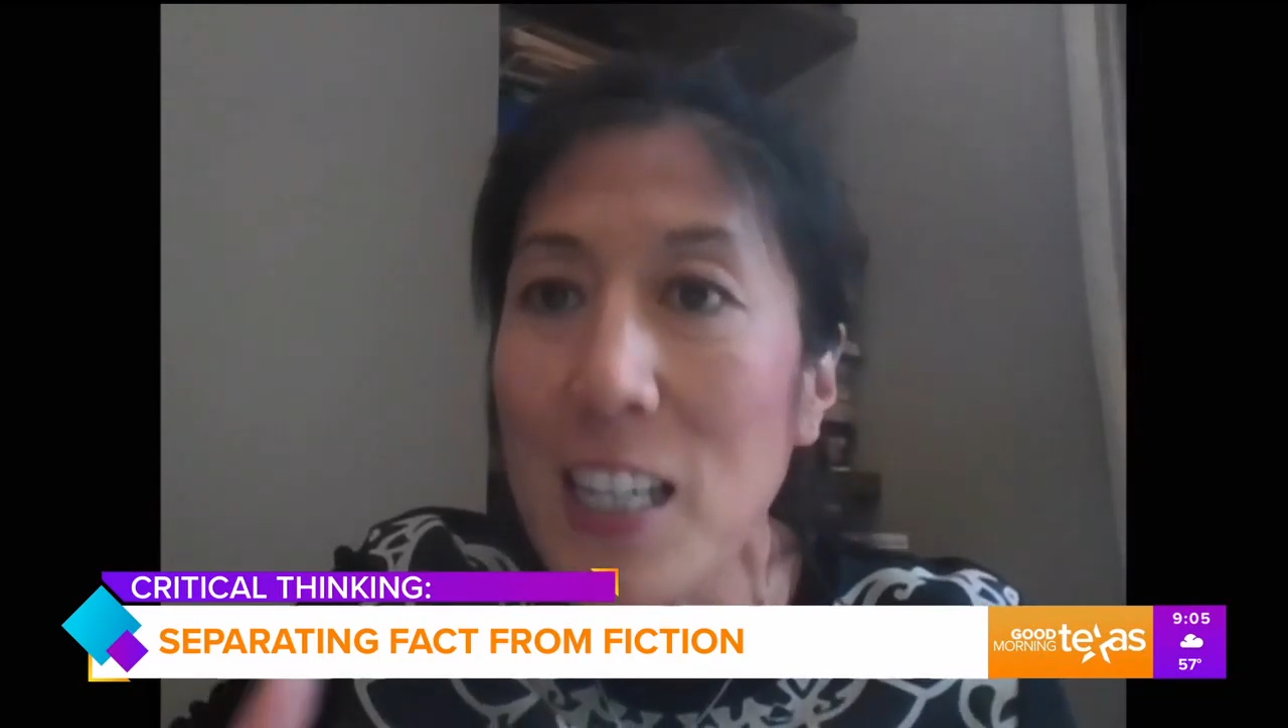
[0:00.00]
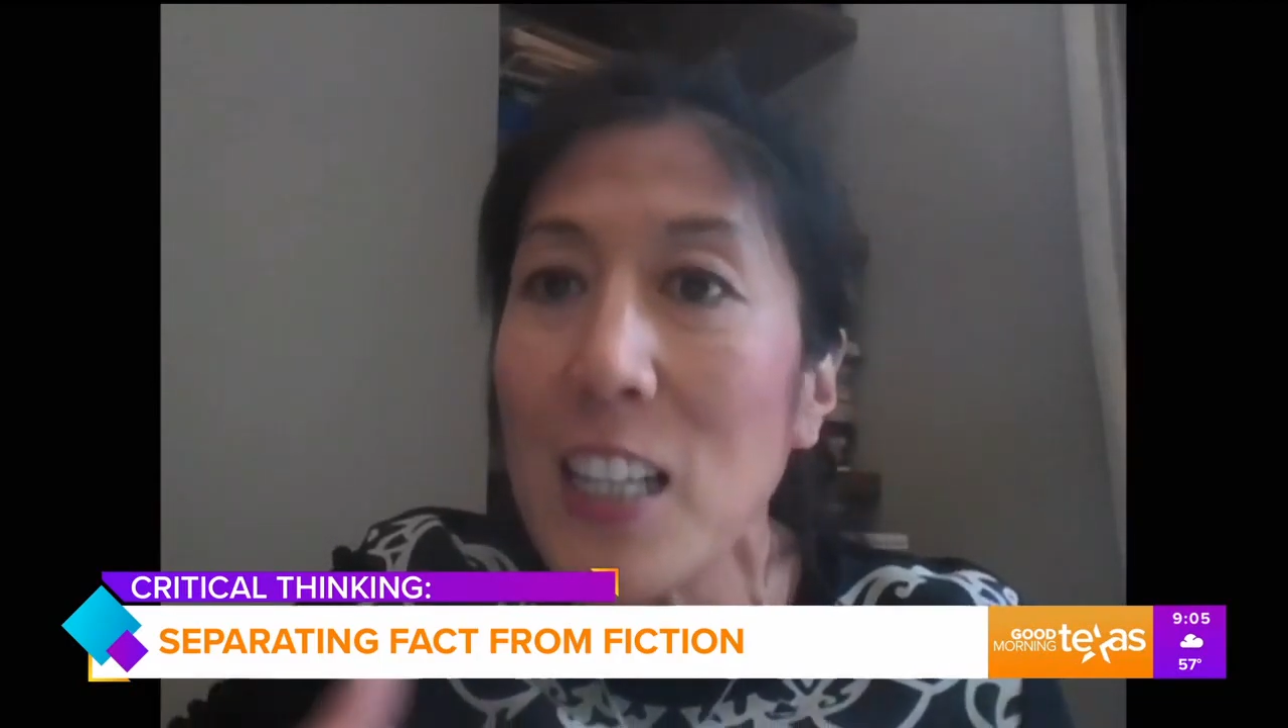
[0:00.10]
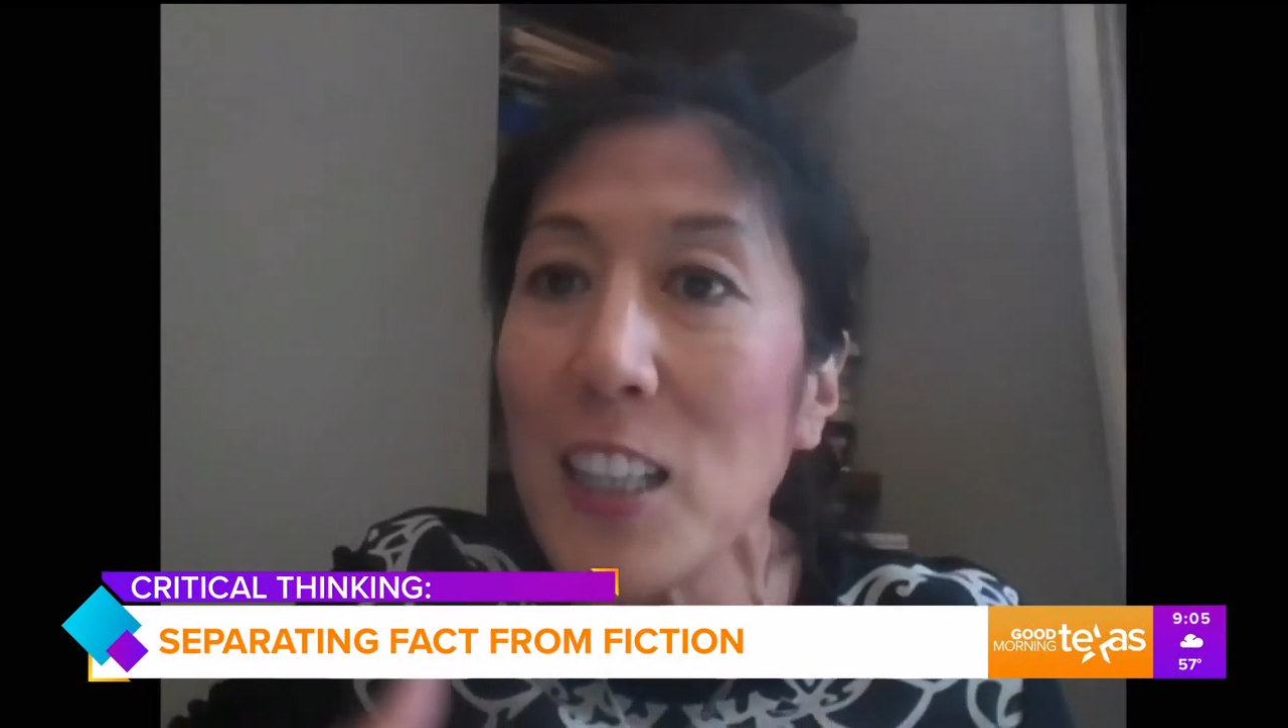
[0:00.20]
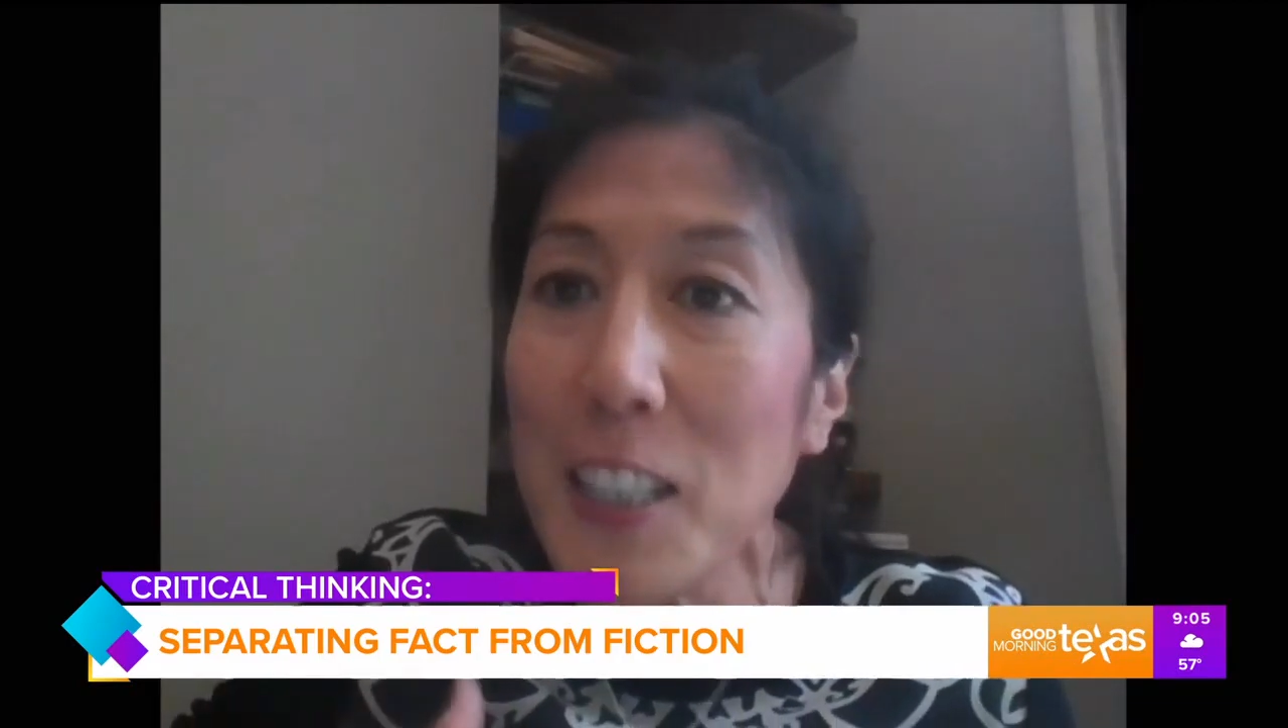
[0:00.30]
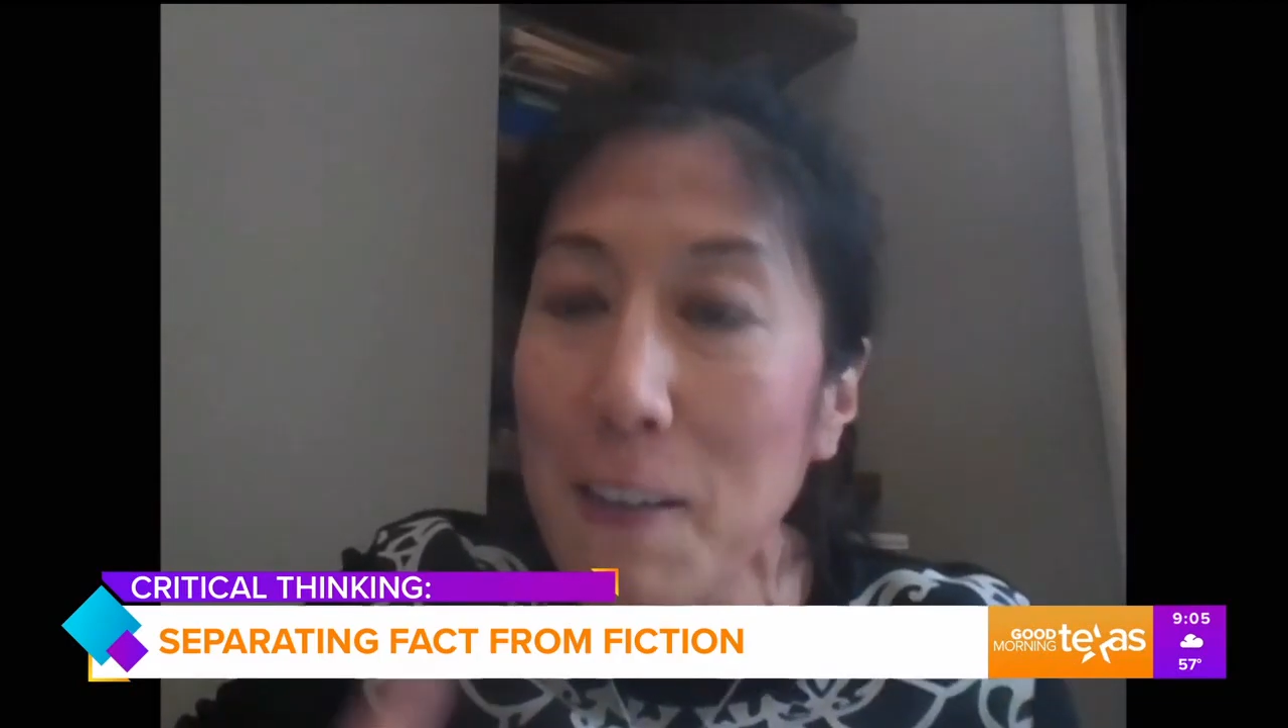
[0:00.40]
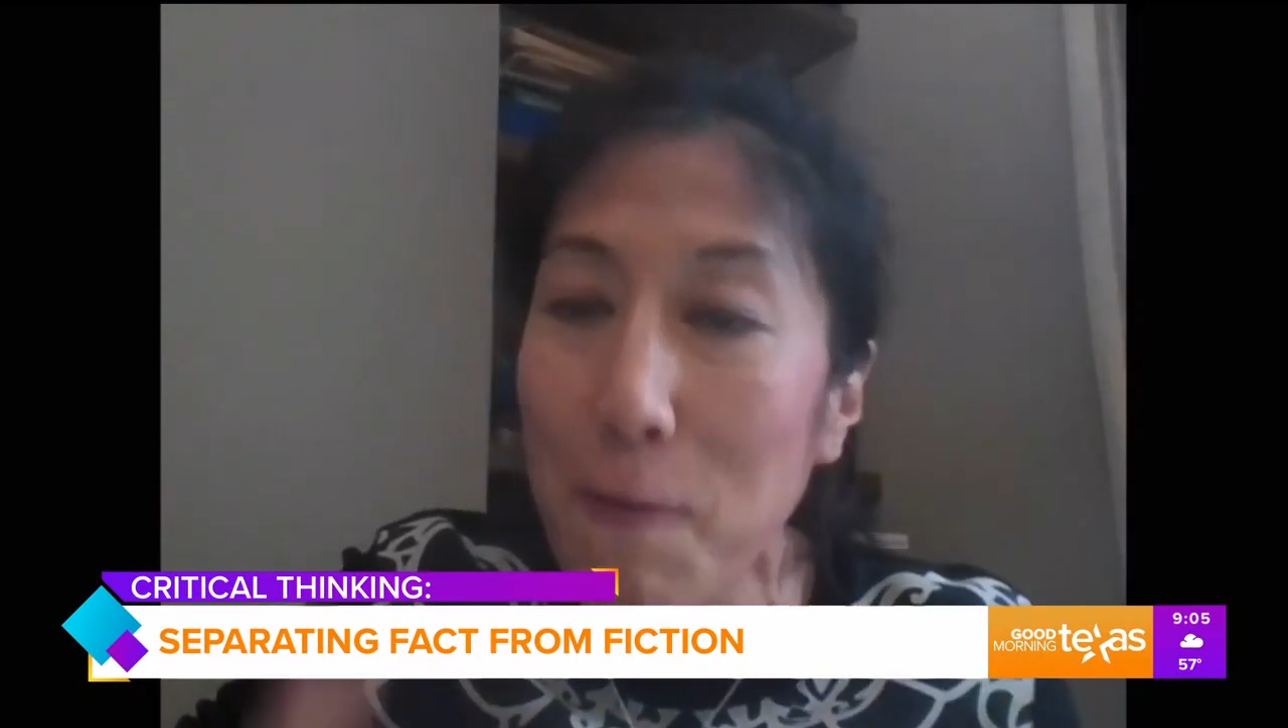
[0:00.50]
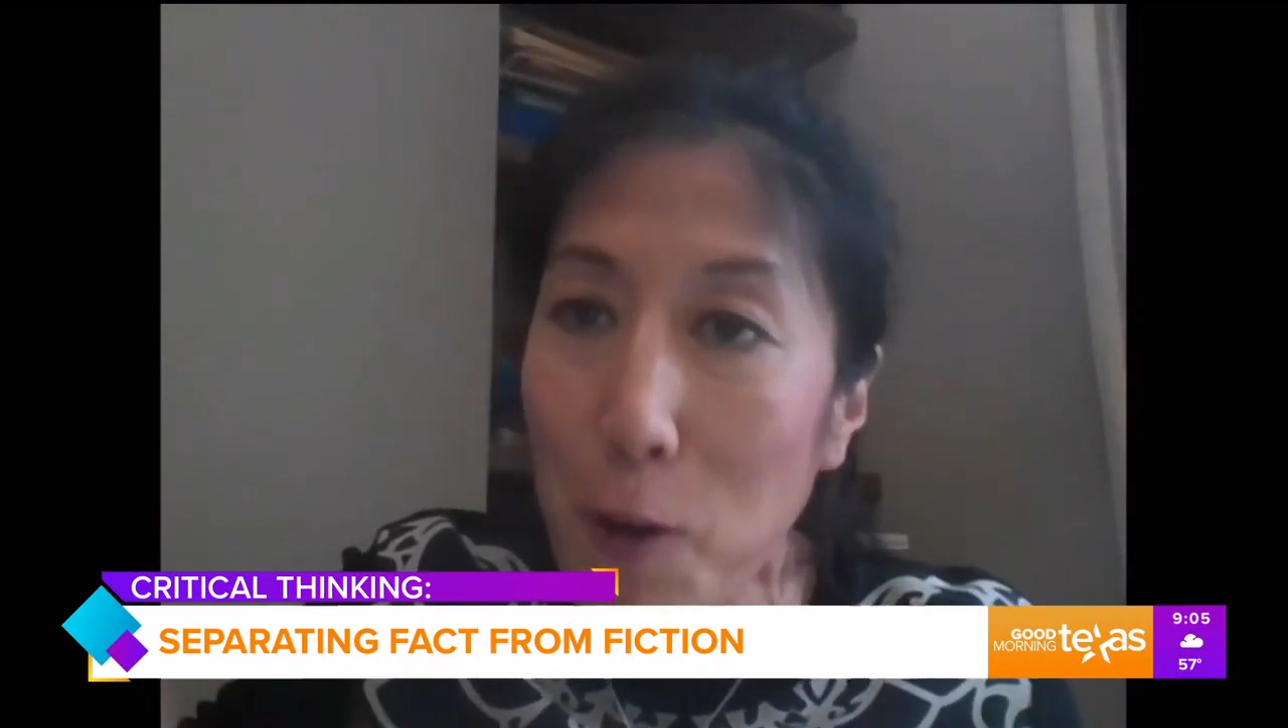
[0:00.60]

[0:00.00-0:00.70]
looking for